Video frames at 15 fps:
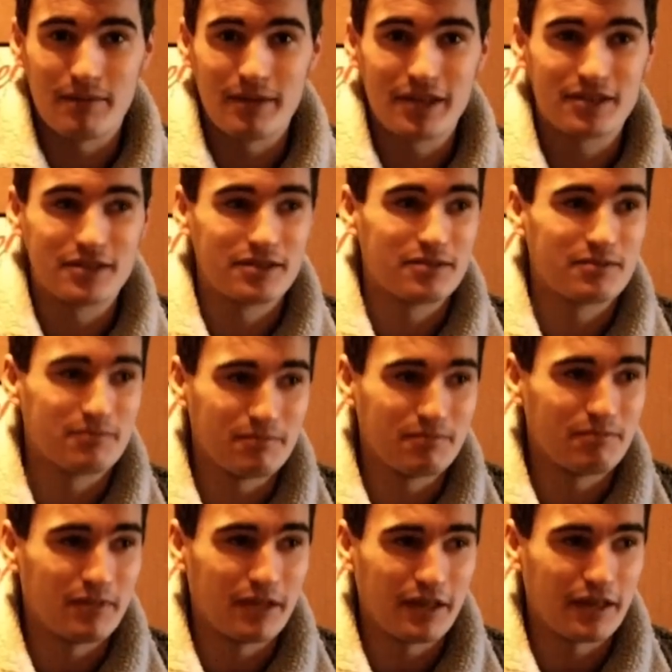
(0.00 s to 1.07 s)
It makes
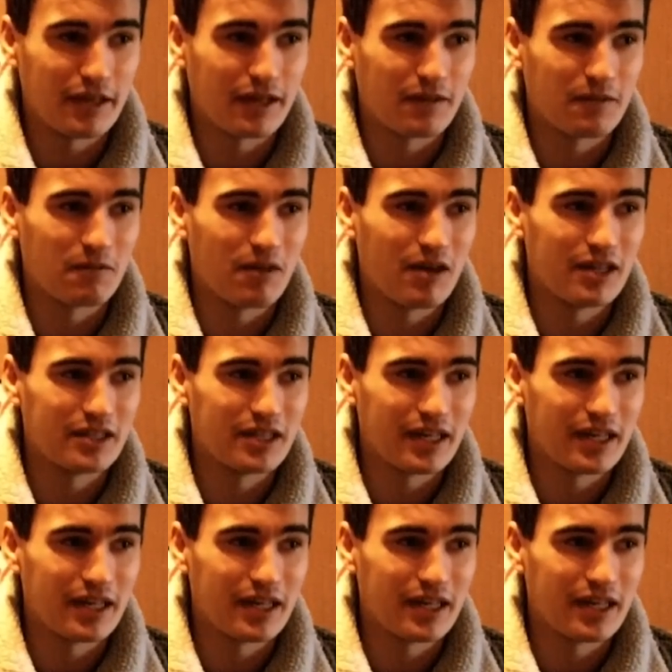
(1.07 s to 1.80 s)
me think, why